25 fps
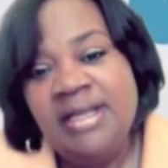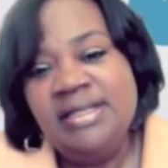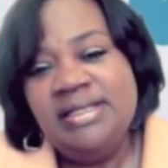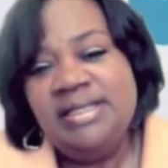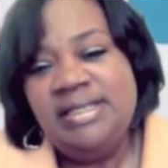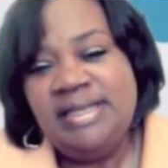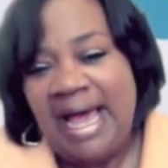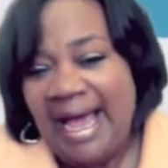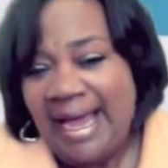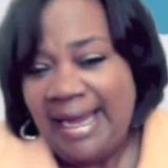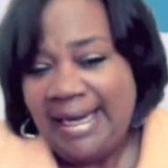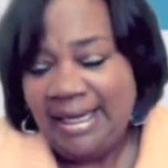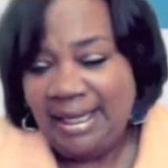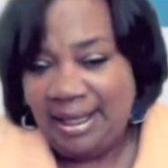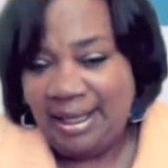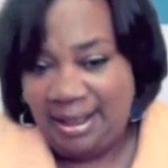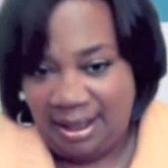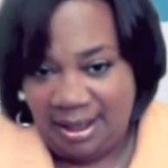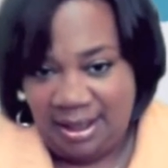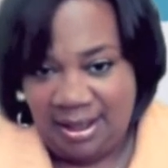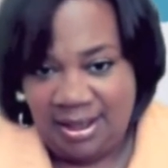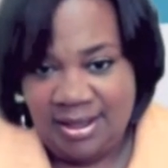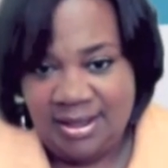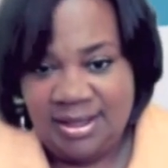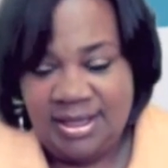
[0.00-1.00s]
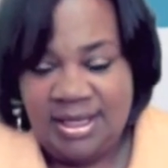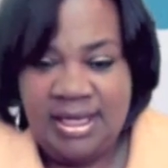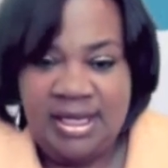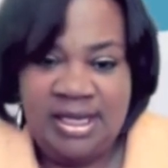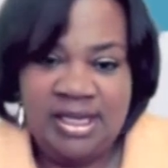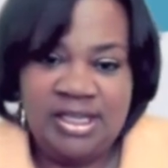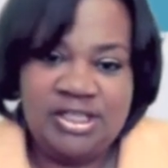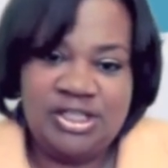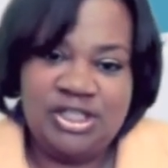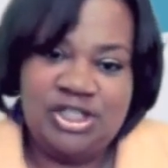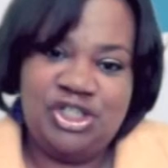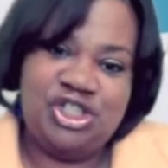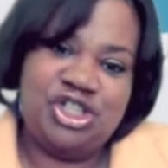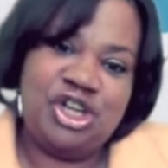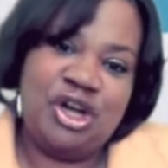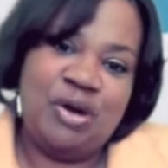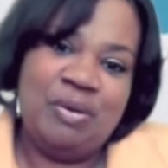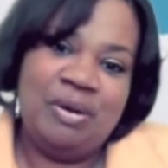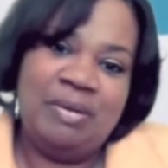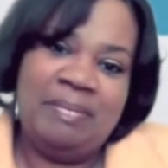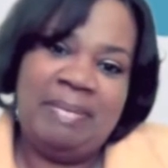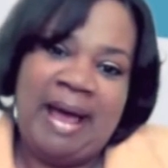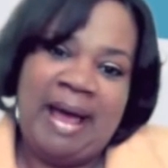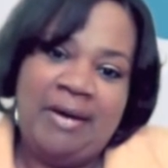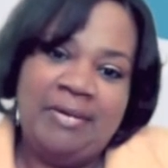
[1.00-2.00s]
Dine In is a show
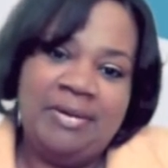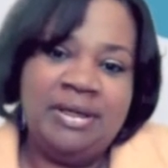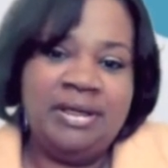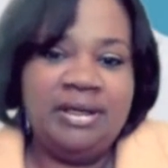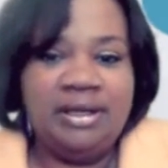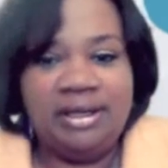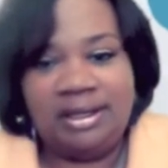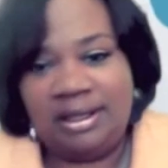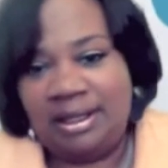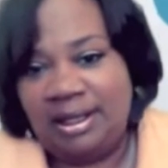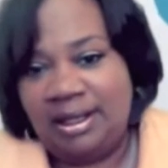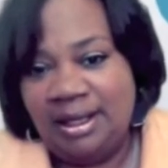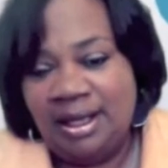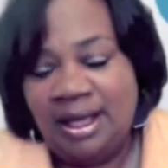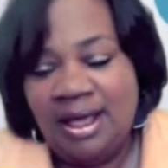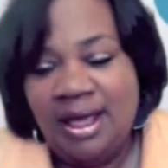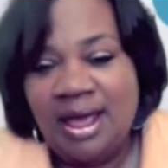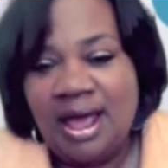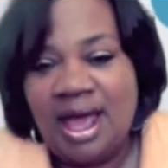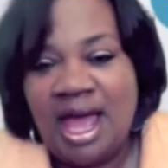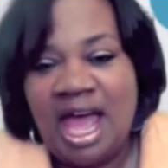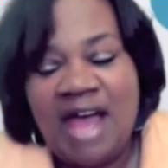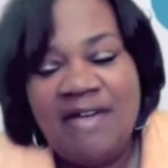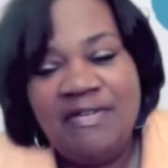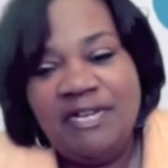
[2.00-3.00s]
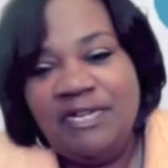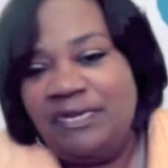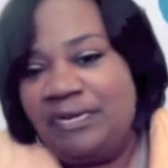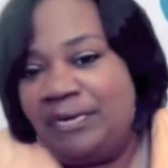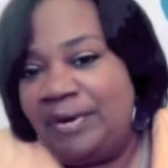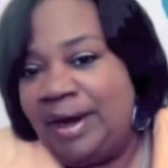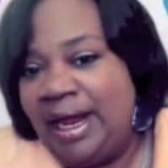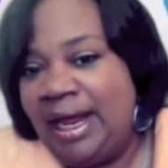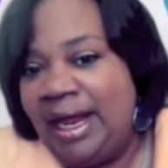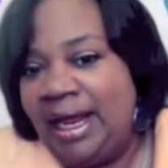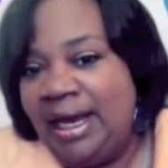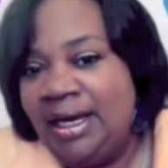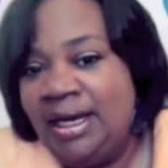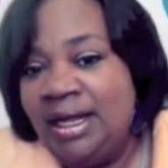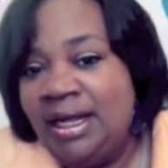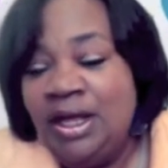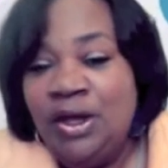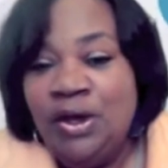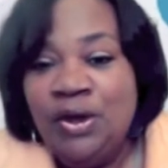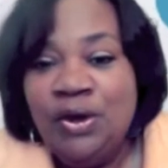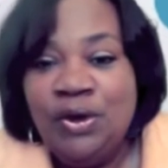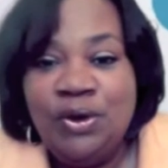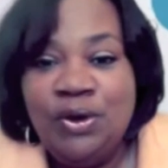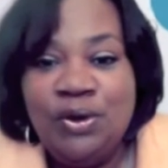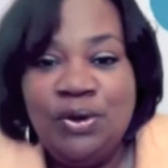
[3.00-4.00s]
about cooking. I have a friend
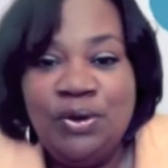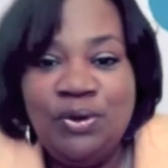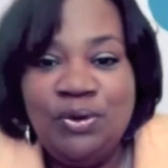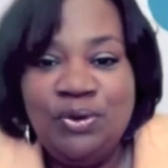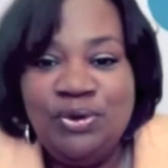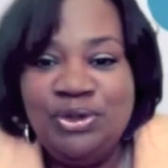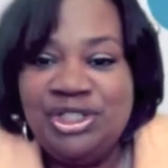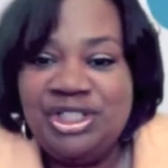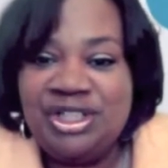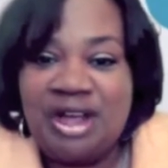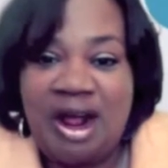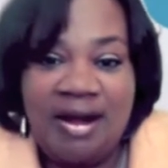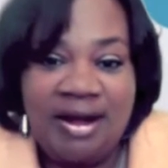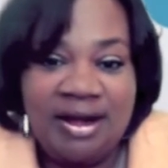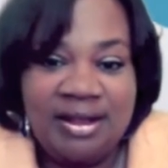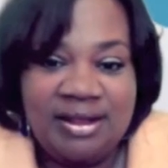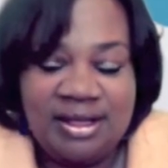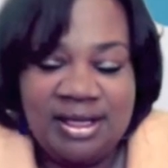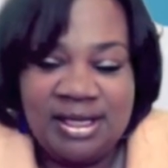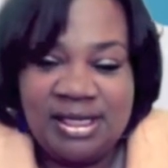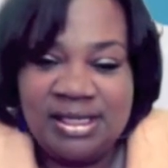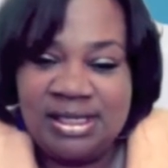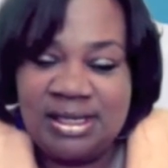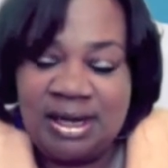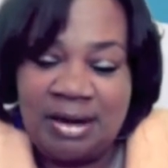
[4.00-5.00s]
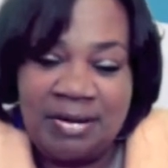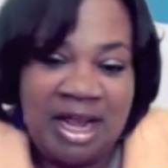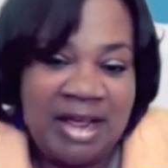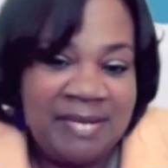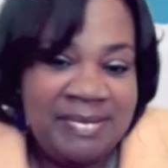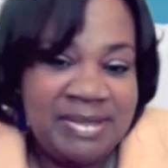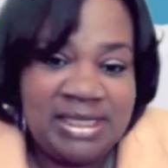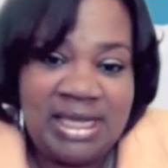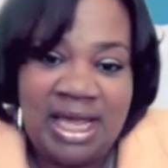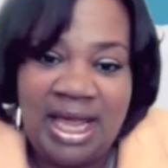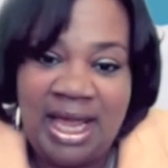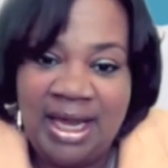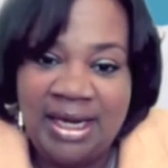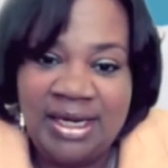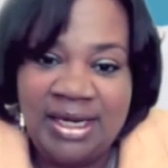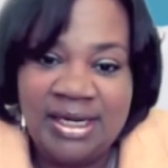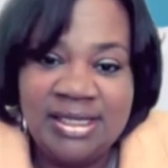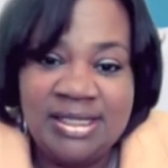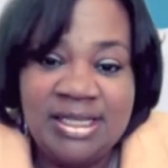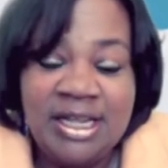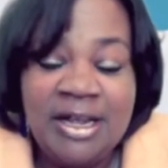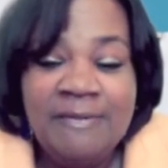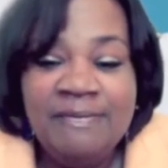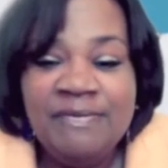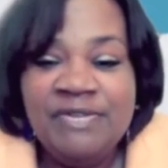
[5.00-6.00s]
who started this. Her name is
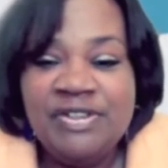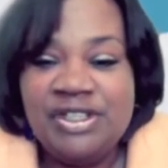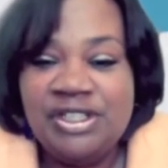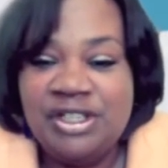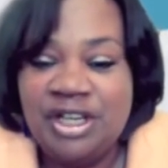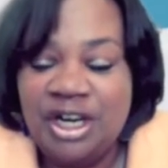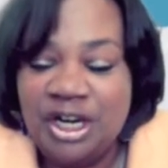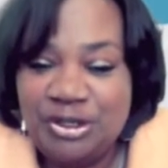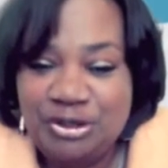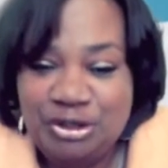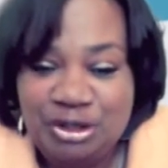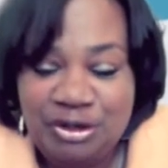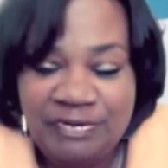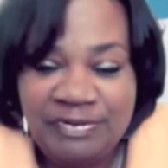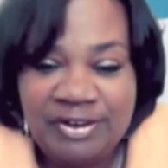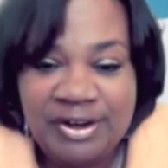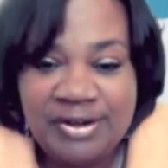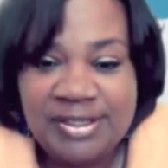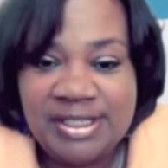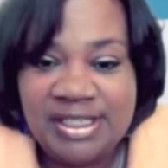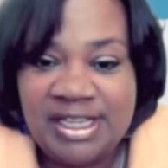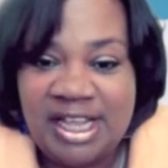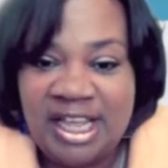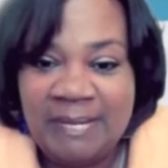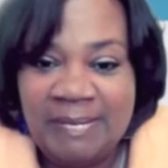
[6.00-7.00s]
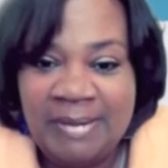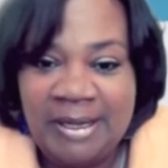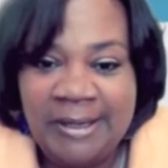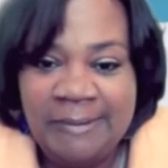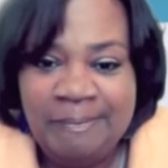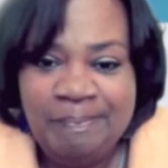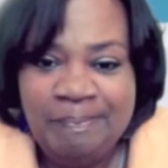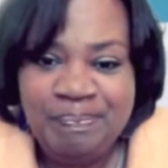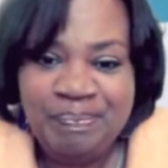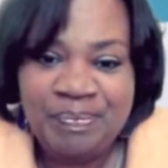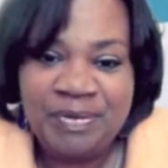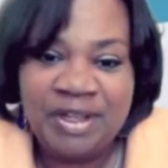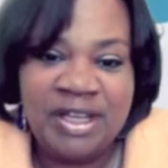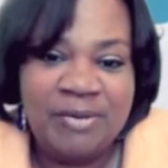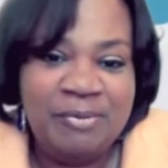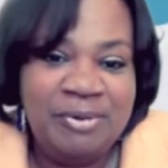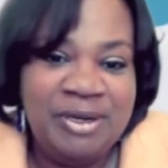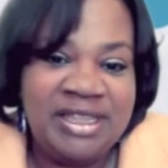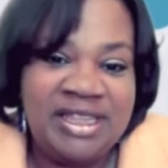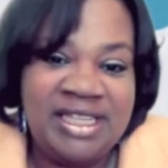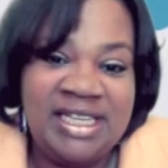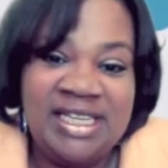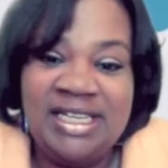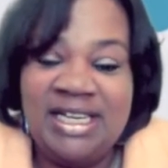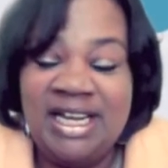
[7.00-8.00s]
Candace. She's going to do the first segment
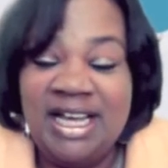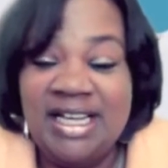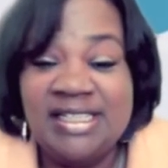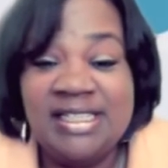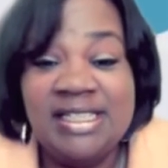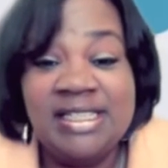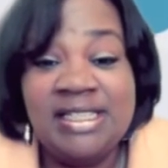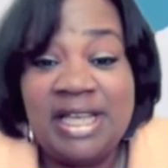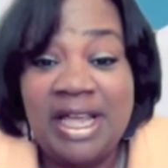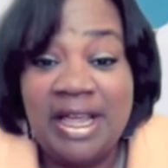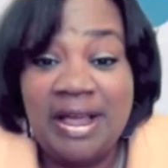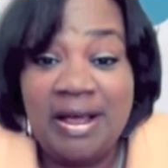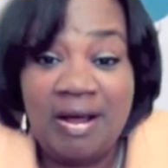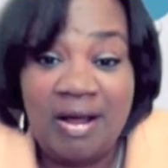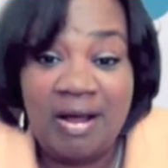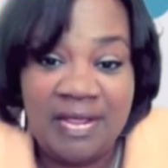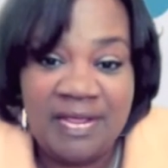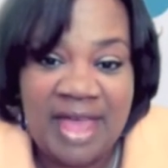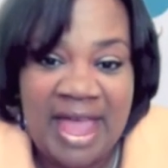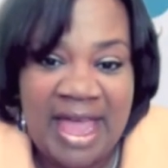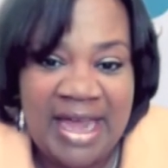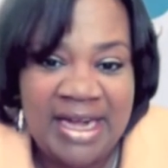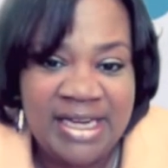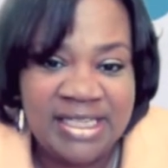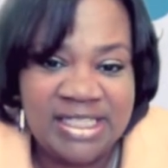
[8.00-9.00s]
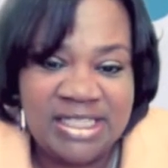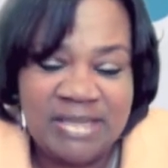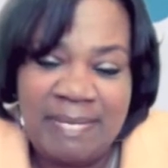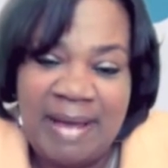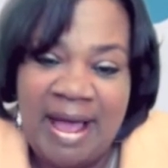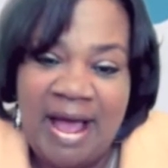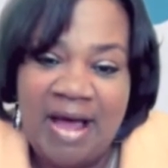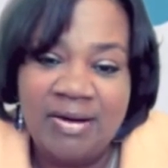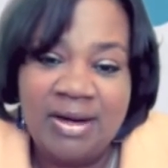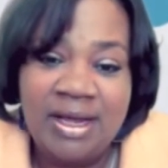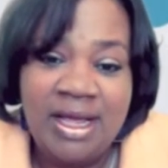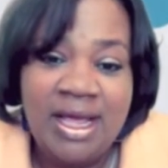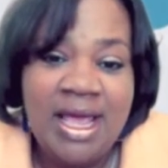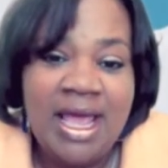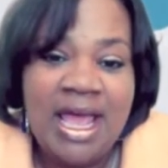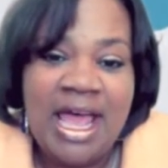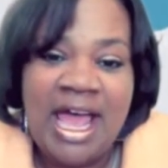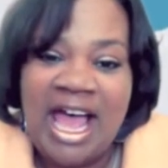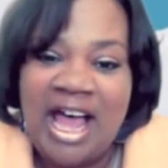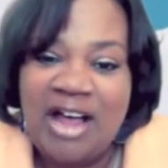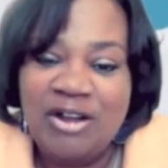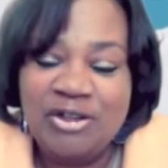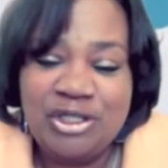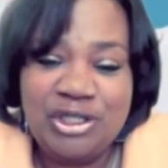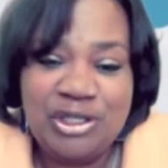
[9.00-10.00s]
with It Doesn't Take All That. It's about
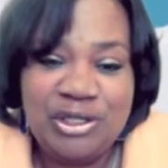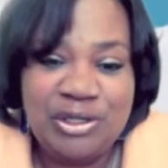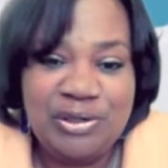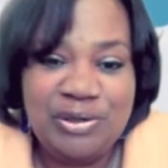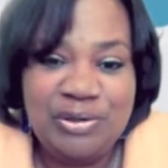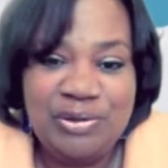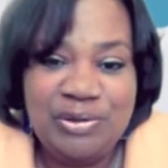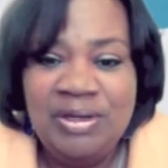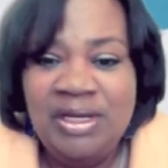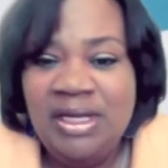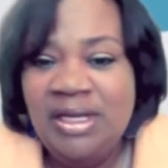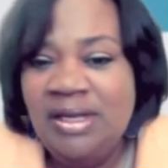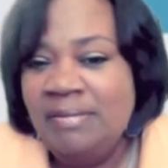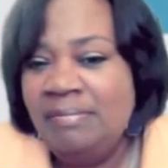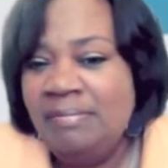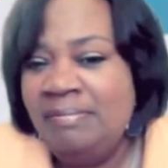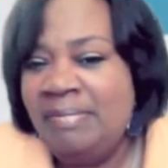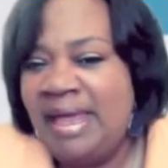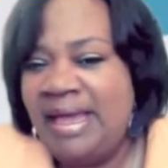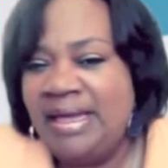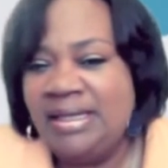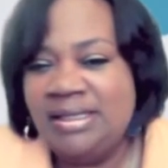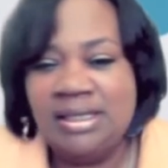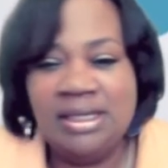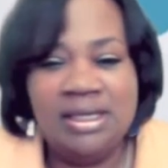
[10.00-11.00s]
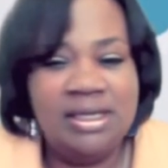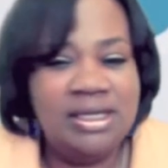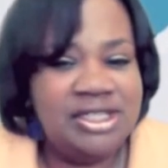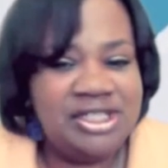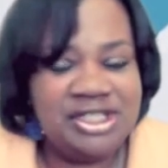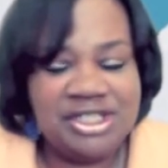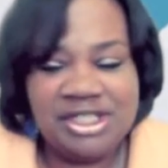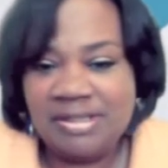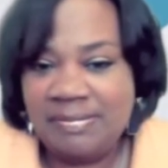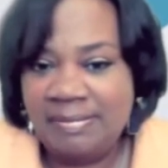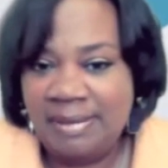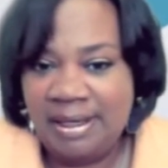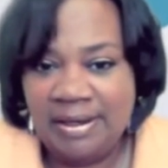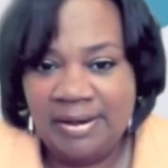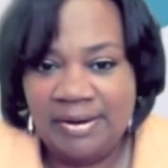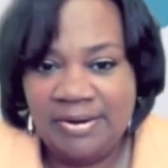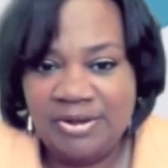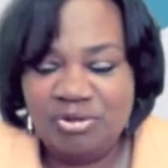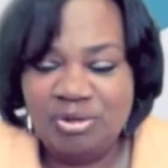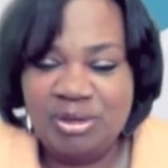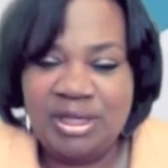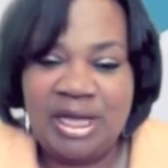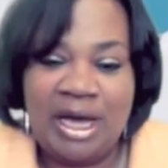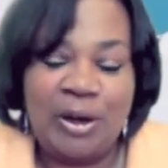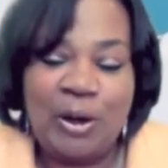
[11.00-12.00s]
how to make delicious meals
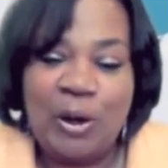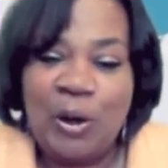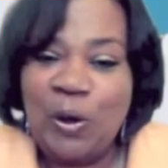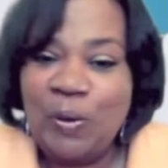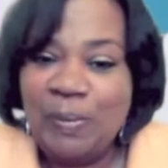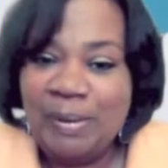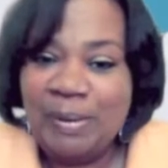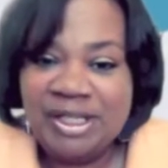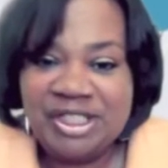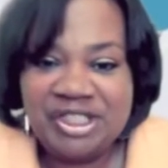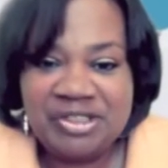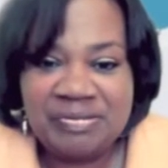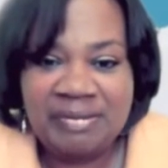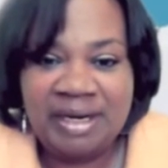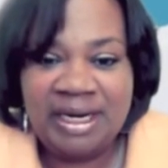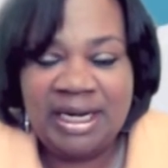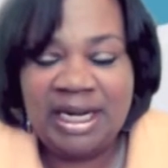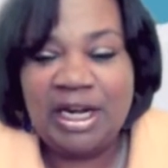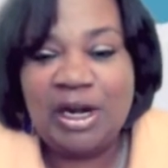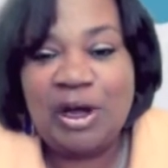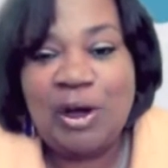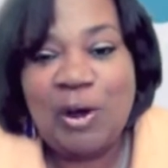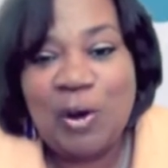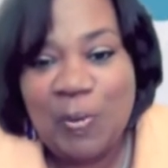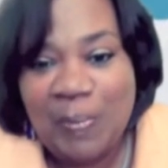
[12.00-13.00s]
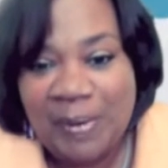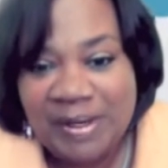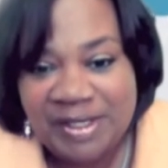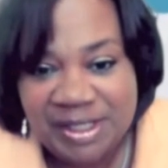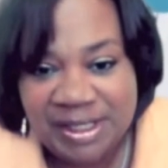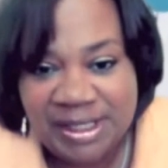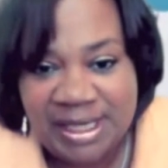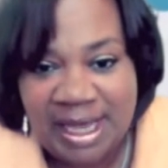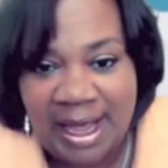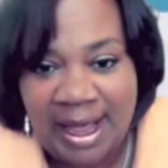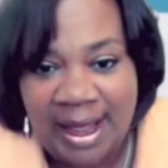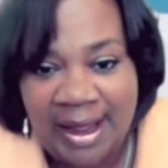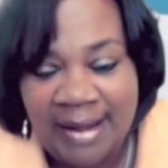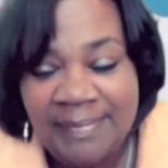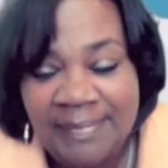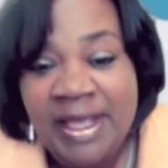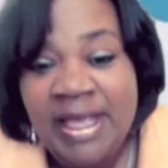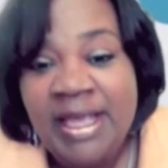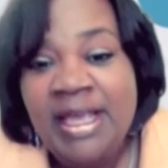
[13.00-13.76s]
without a whole bunch of money and a whole bunch of time.